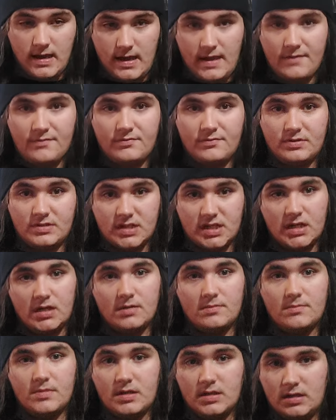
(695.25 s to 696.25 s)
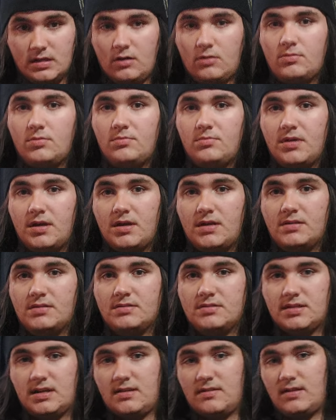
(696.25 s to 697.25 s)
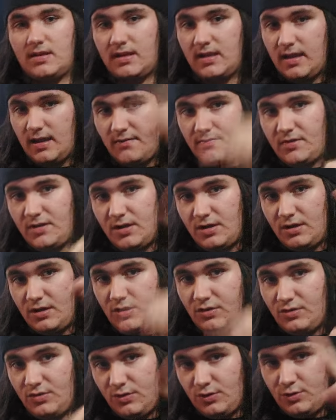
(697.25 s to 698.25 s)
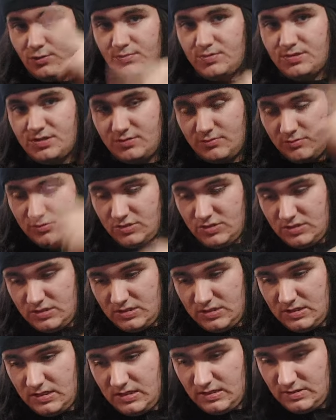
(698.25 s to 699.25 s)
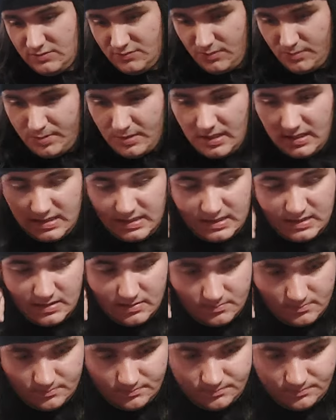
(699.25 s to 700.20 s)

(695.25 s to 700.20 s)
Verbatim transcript: every time an album ends. I like having it on loop so it just gets repeated.